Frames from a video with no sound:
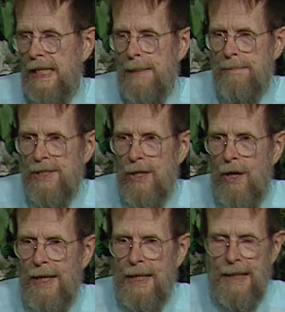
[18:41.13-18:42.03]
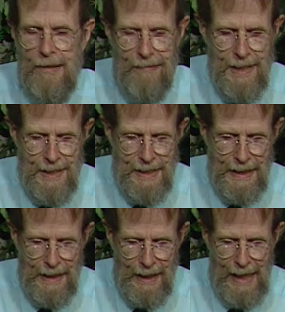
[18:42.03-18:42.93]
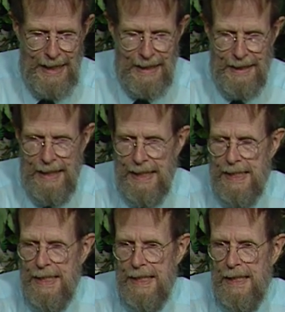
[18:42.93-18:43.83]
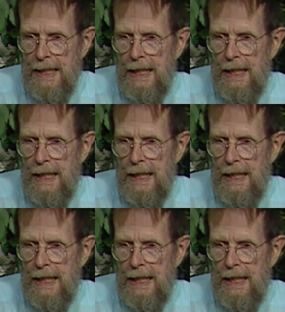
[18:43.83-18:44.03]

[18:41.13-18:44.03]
keeps on increasing like this,